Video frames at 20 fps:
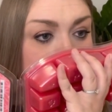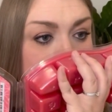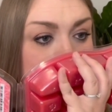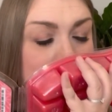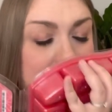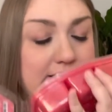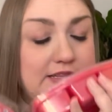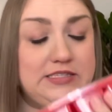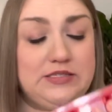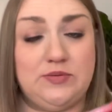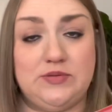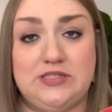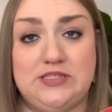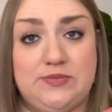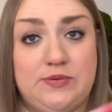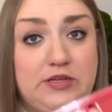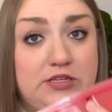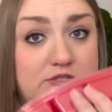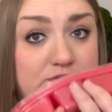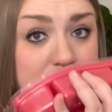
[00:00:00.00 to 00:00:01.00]
and this one
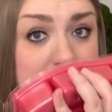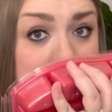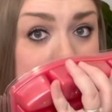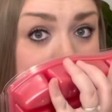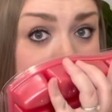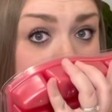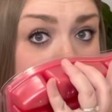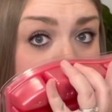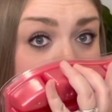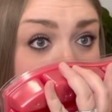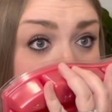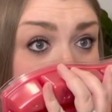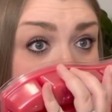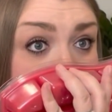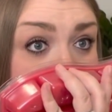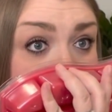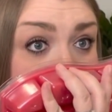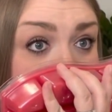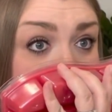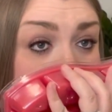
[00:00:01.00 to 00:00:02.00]
smells really pretty.
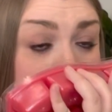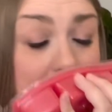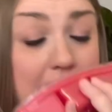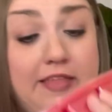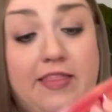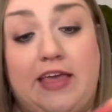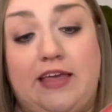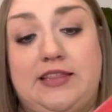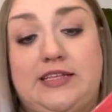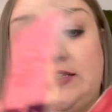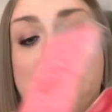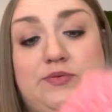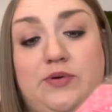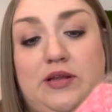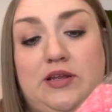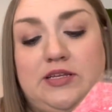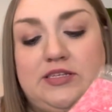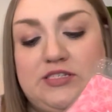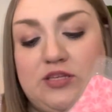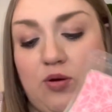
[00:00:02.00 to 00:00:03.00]
I like this
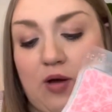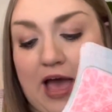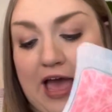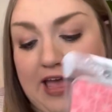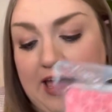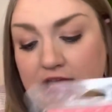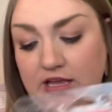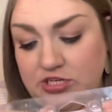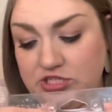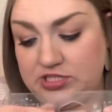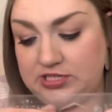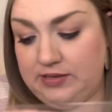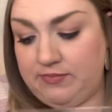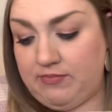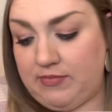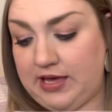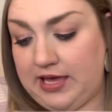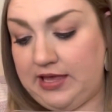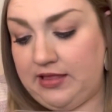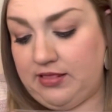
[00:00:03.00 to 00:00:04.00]
one. So I actually
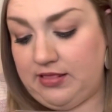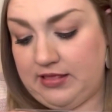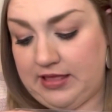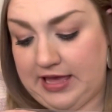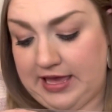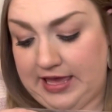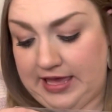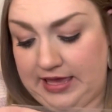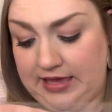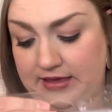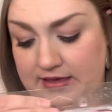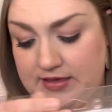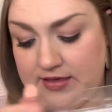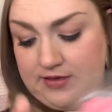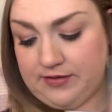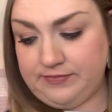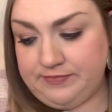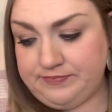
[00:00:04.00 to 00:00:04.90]
might like